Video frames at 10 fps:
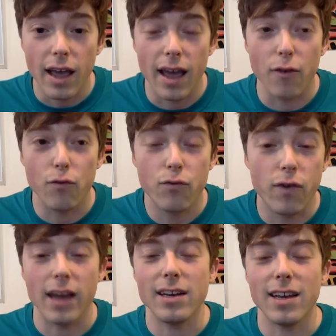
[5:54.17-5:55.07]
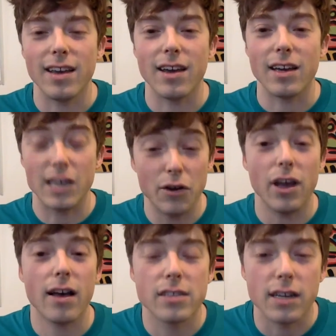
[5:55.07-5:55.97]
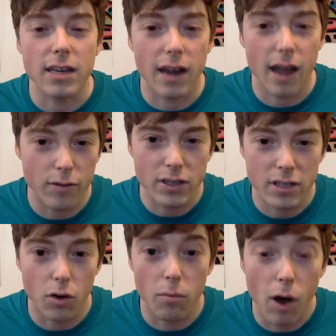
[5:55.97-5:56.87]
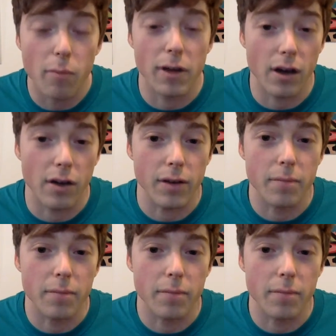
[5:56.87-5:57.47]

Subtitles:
and finding curiosity in every single moment of it.